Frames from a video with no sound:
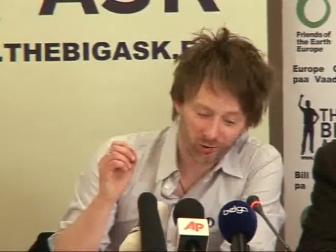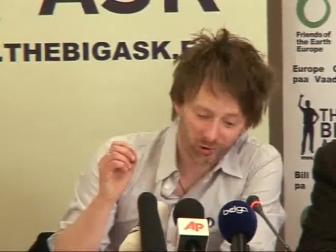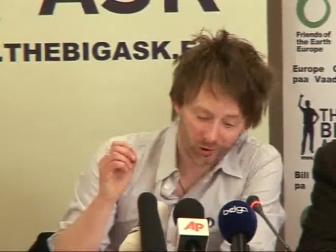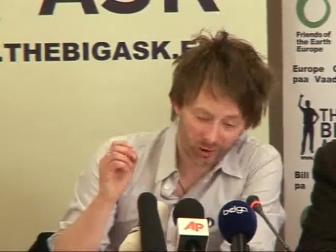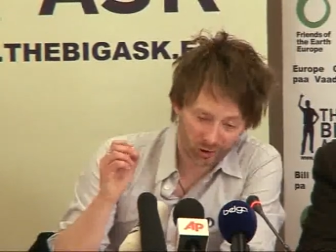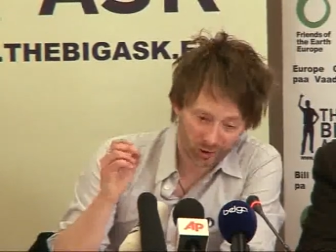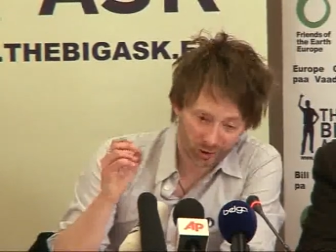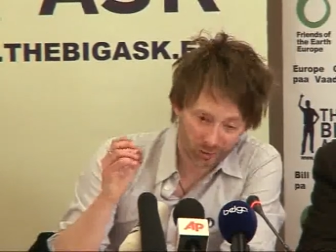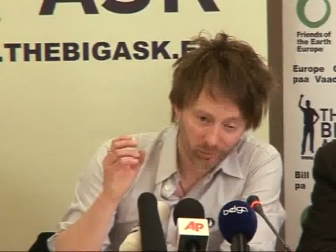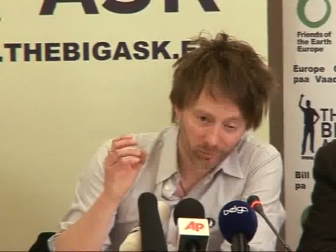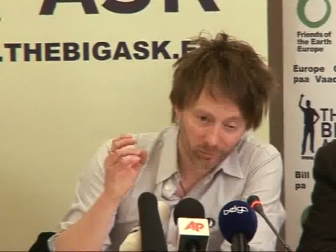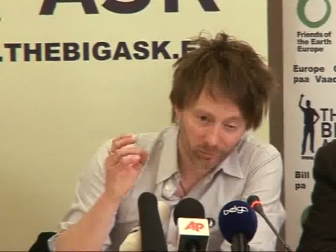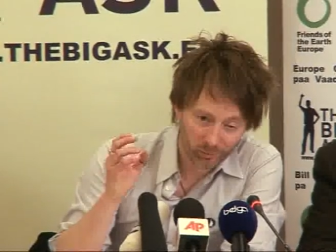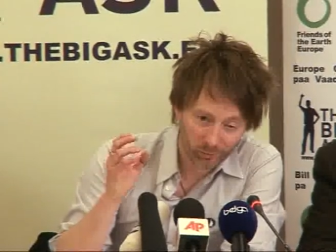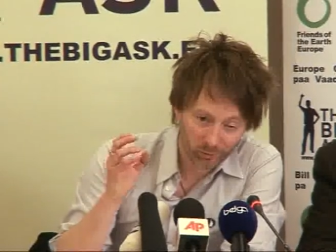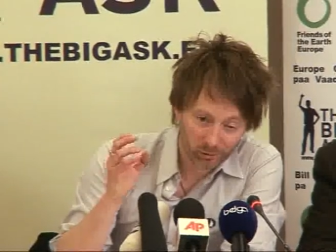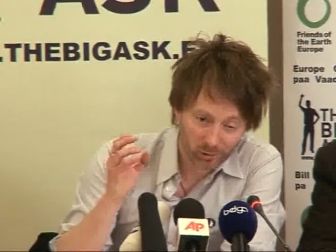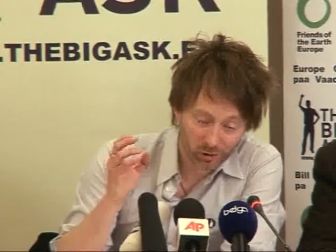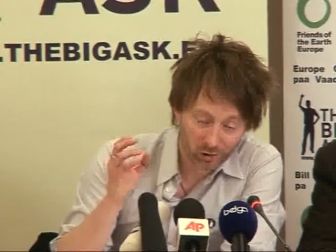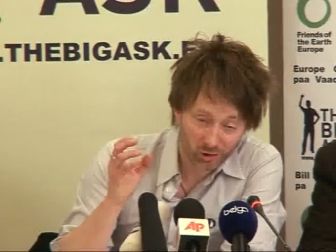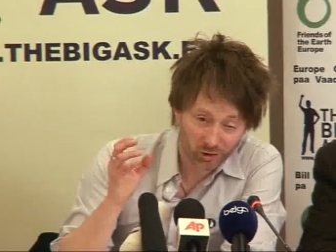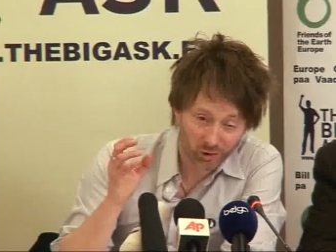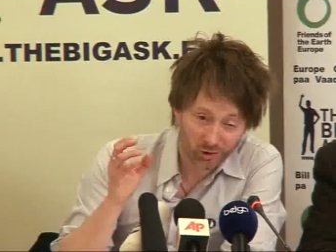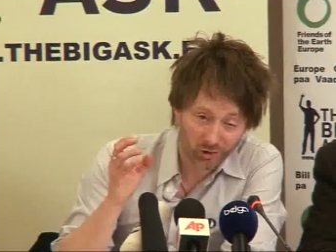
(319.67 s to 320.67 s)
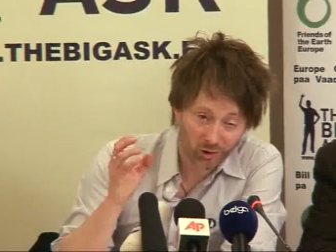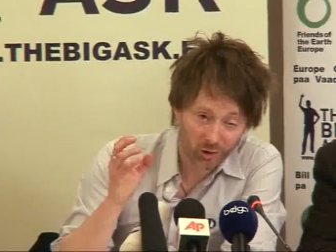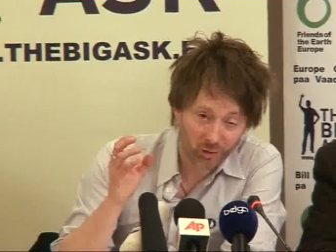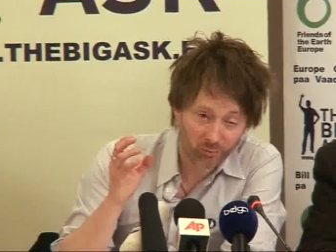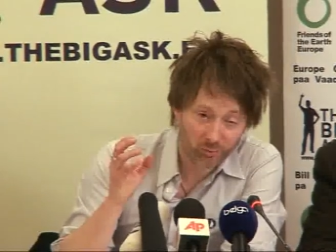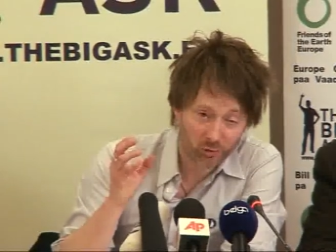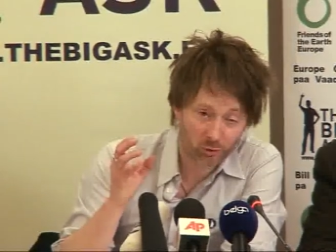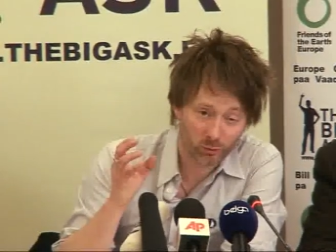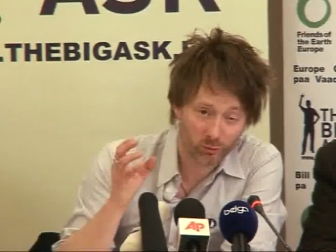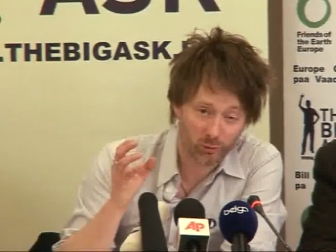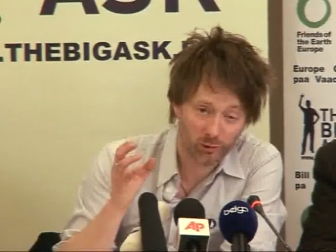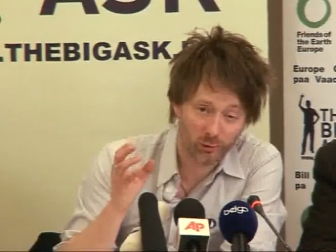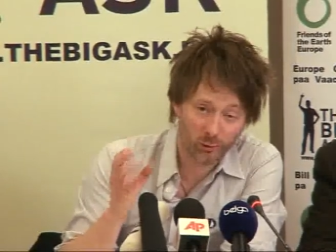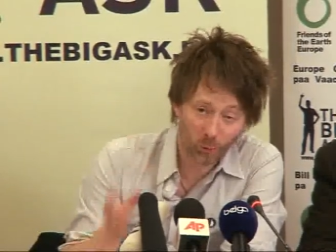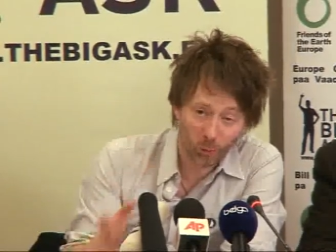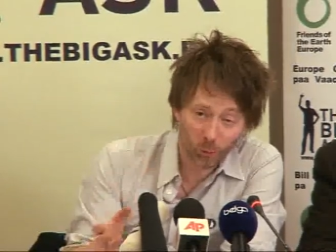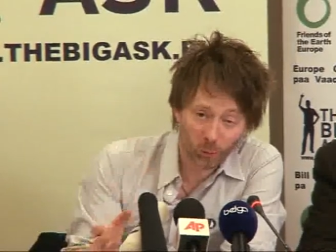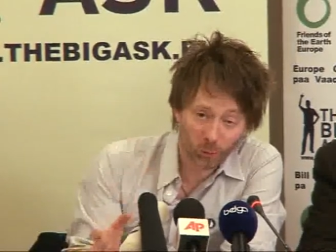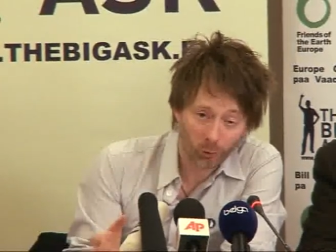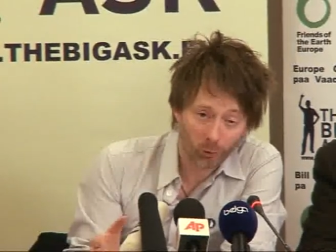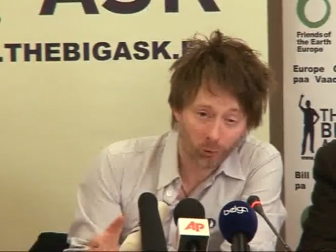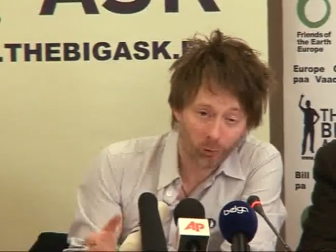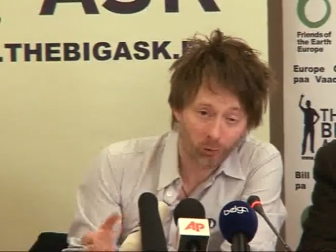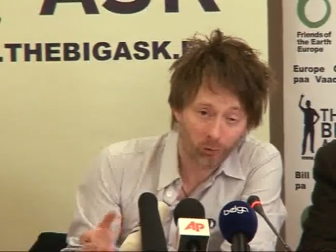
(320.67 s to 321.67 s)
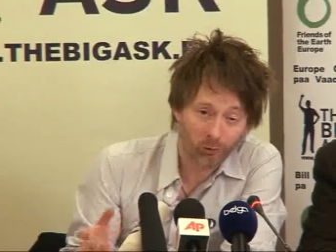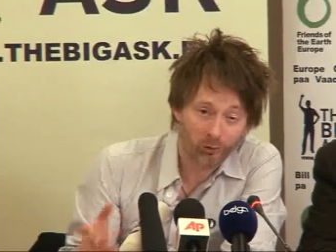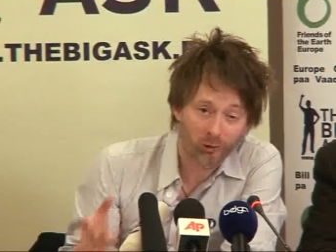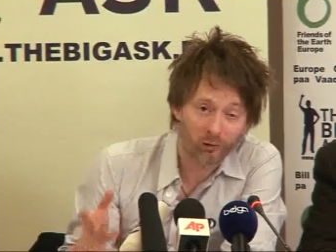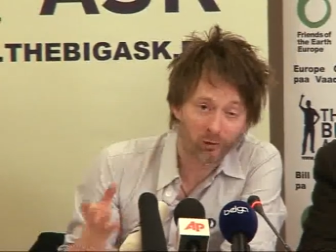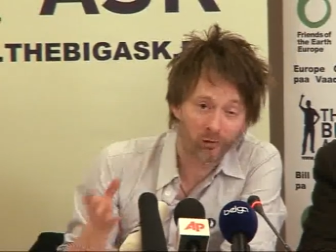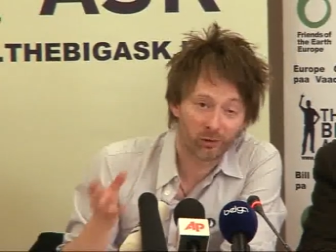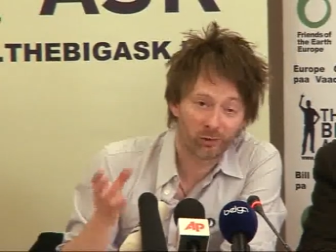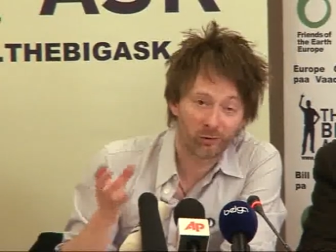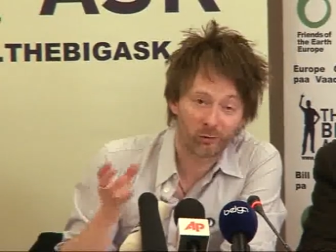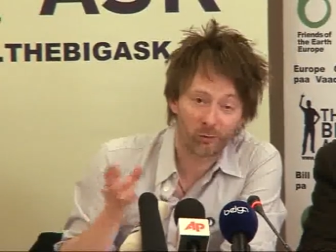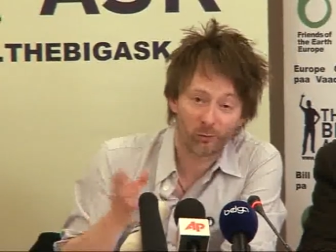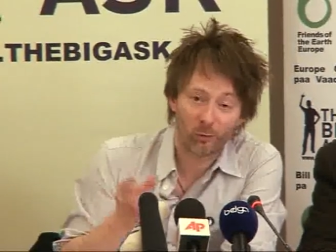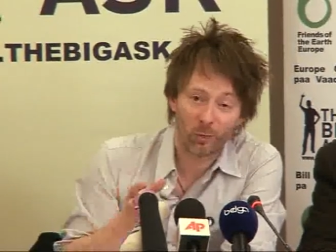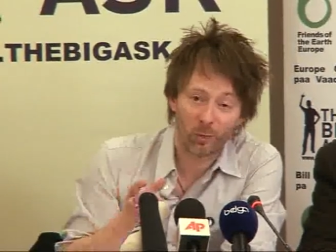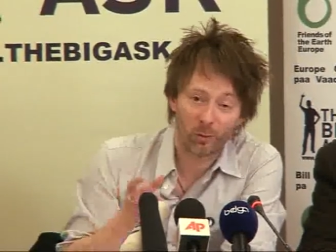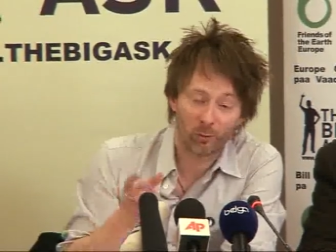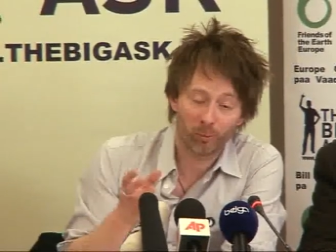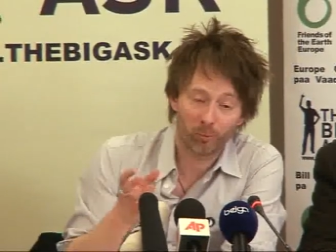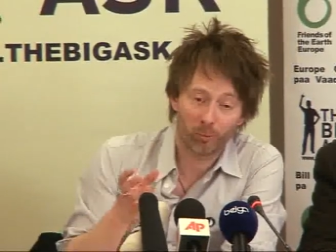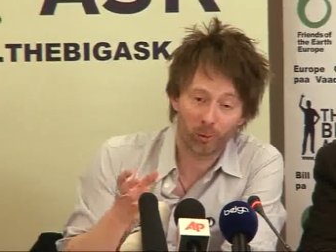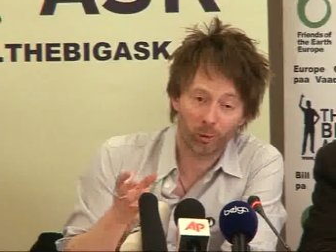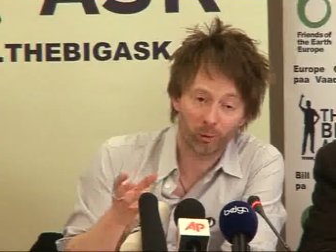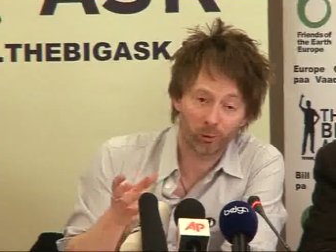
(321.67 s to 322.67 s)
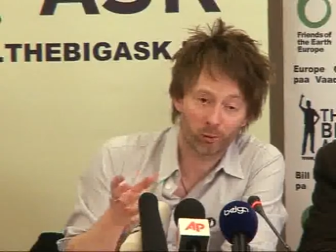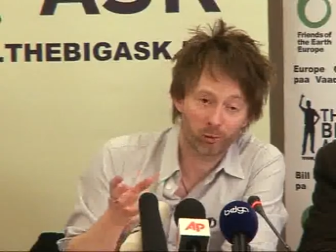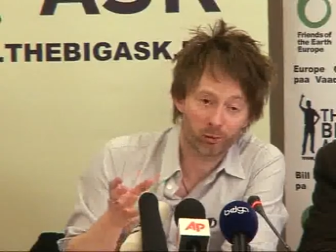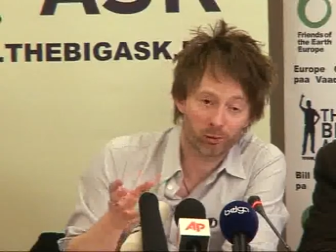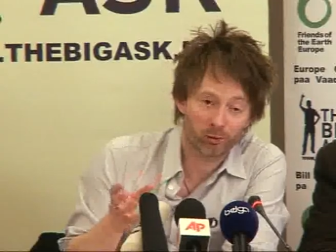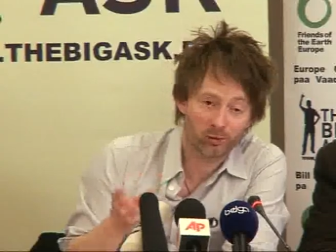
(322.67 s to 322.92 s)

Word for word: um, sign up to a law that both